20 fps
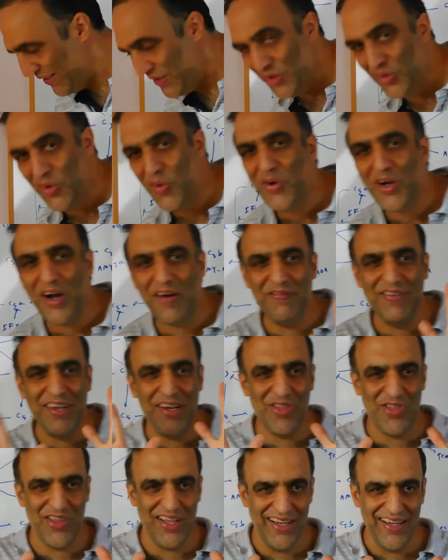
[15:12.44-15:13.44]
No
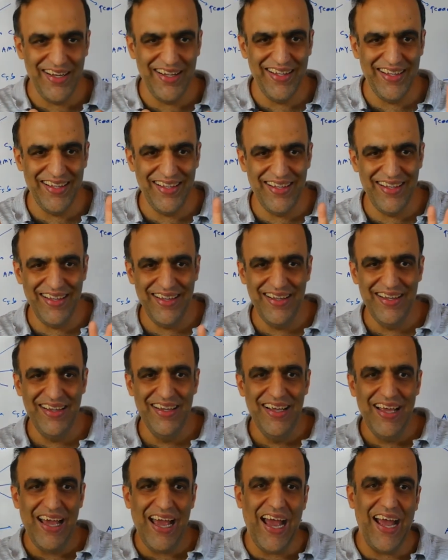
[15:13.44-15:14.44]
convention.
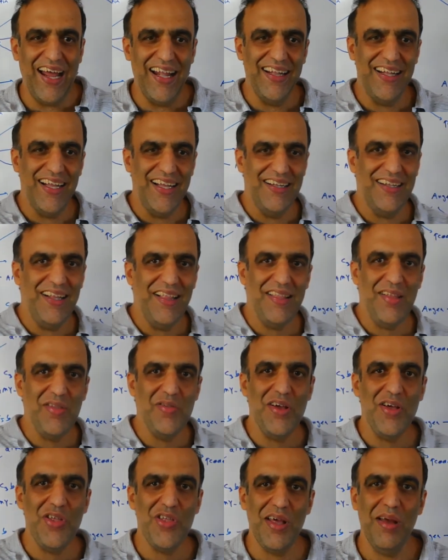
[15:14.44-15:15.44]
And in this
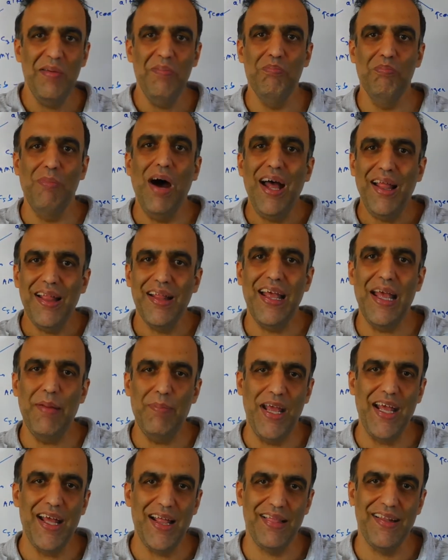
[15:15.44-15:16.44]
situation,
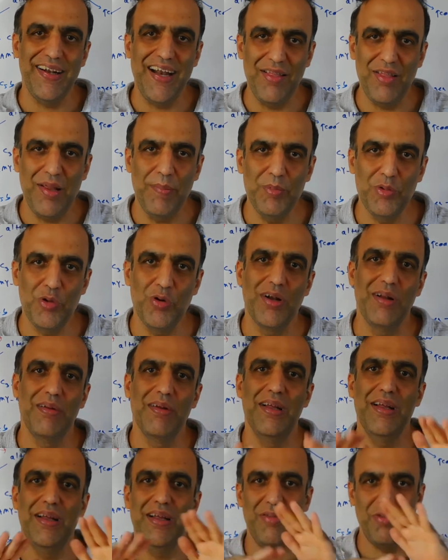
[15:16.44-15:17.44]
MAS receptor
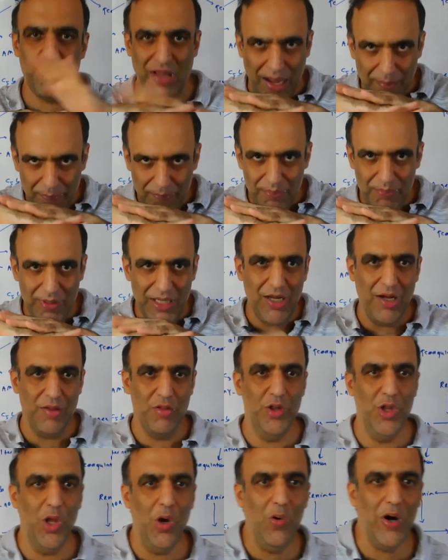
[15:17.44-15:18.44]
stop because
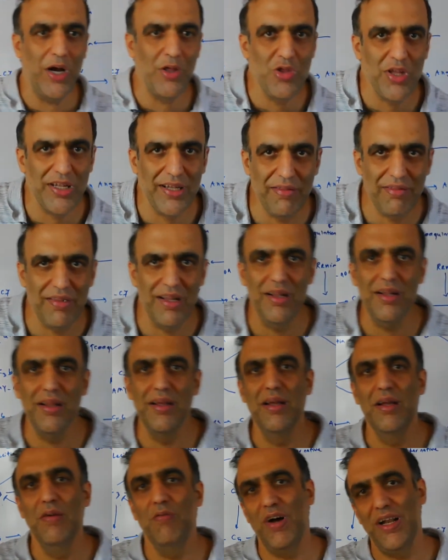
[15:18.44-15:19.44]
no angiotensin
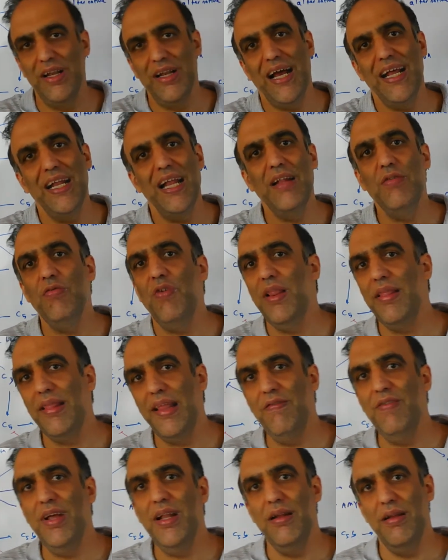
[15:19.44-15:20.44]
1,9 and
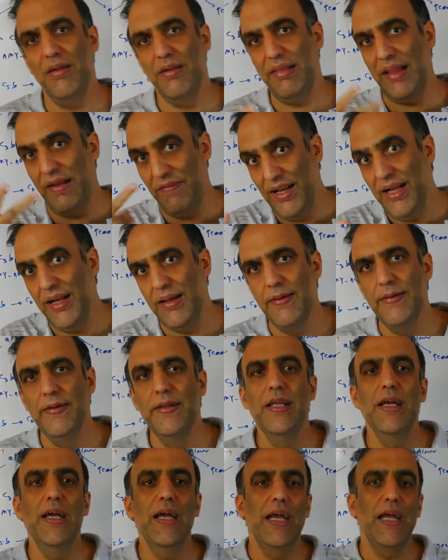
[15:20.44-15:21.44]
1,7.
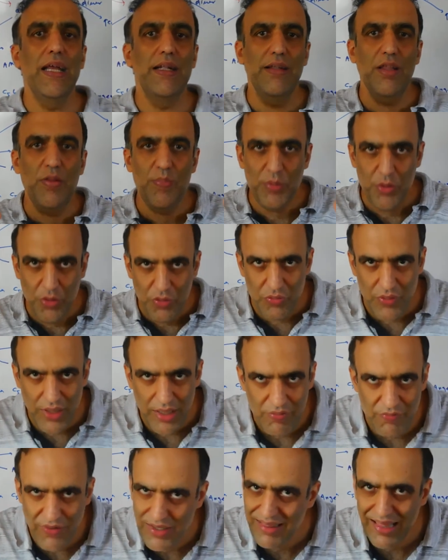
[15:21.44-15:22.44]
In this
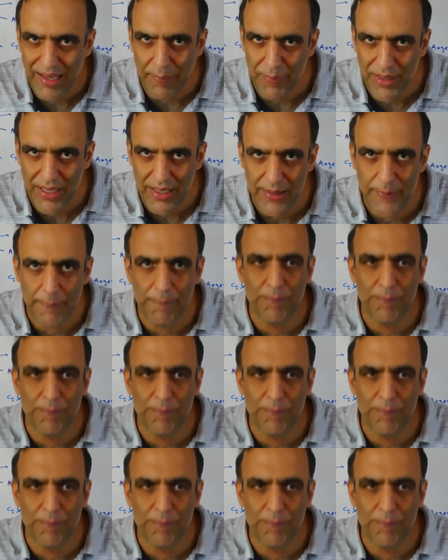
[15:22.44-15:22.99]
process, what happened?